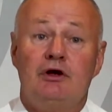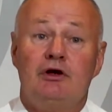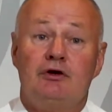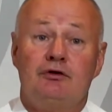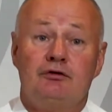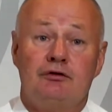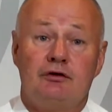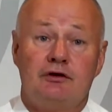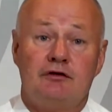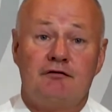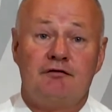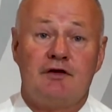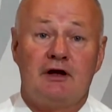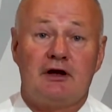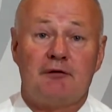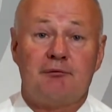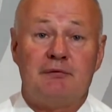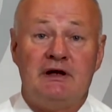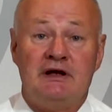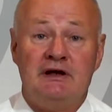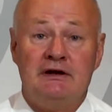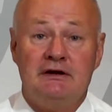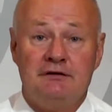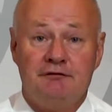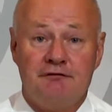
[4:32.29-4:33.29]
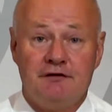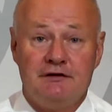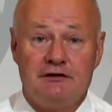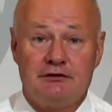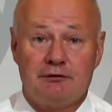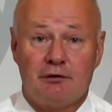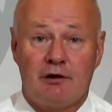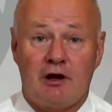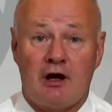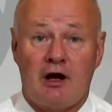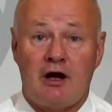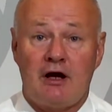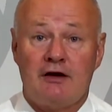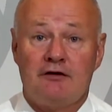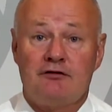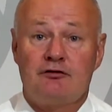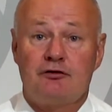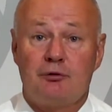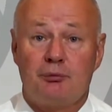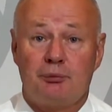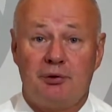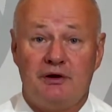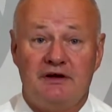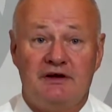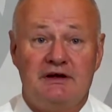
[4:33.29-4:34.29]
to develop individualized
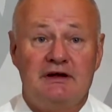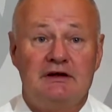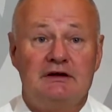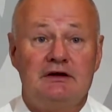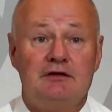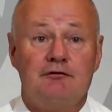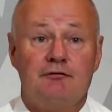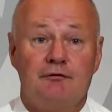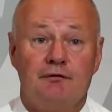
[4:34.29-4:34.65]
predictive